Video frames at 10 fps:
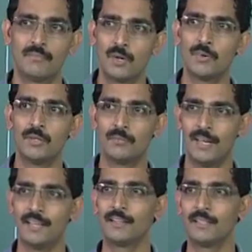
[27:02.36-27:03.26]
routing
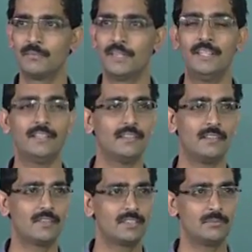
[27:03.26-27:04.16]
algorithm, right,
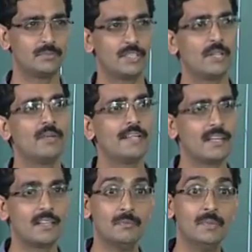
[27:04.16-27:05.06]
or some scheduling
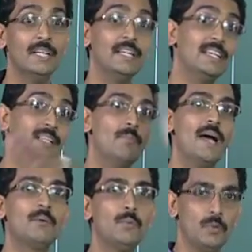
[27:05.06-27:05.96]
algorithm in the
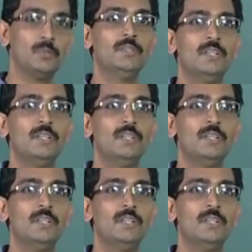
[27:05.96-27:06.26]
backbone,